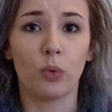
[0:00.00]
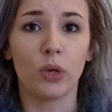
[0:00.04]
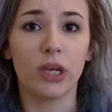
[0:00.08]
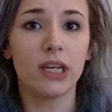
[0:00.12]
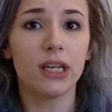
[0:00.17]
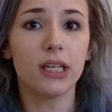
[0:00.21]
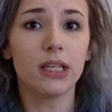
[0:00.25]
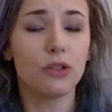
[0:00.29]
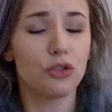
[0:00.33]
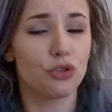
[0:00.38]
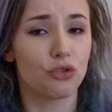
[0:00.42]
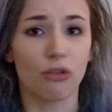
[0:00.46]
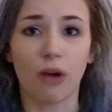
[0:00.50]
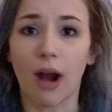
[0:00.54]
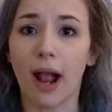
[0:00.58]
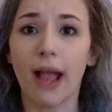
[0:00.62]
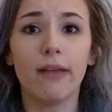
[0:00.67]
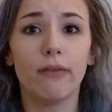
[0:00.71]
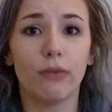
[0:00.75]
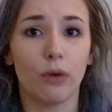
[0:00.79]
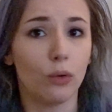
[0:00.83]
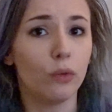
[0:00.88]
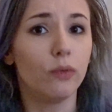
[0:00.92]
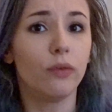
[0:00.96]
We didn't
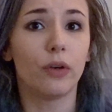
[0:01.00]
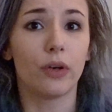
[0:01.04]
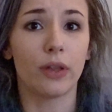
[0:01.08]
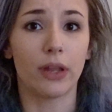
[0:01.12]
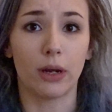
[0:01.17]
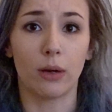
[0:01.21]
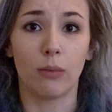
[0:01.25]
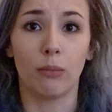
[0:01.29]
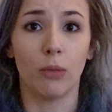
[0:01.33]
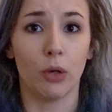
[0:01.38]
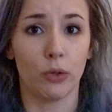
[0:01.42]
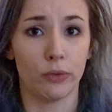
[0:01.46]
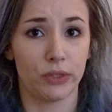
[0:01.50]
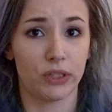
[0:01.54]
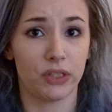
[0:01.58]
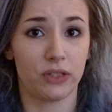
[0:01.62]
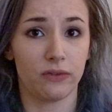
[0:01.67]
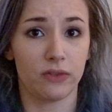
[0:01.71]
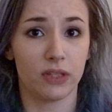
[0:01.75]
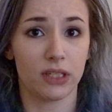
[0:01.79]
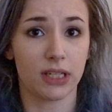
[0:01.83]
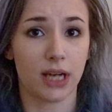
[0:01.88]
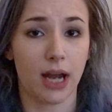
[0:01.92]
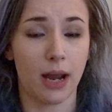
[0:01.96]
drive over there most
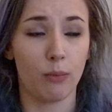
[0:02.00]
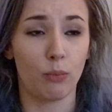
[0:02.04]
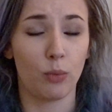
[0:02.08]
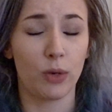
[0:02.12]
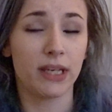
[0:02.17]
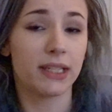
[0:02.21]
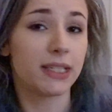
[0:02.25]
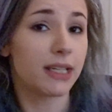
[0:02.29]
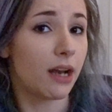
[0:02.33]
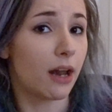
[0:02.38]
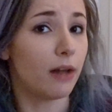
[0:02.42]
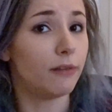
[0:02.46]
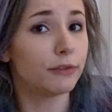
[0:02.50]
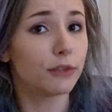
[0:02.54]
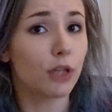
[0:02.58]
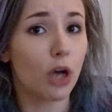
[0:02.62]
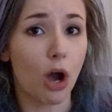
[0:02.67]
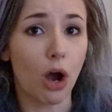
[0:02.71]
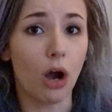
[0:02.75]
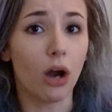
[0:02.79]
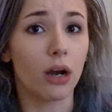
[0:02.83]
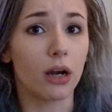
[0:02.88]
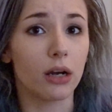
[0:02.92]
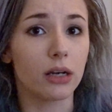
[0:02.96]
of the time. We did have
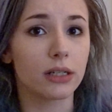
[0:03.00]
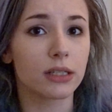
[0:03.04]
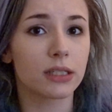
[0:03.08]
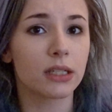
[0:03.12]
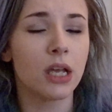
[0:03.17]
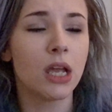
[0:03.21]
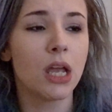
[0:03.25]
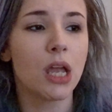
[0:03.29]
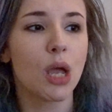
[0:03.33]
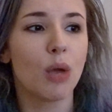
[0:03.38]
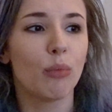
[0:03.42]
cars.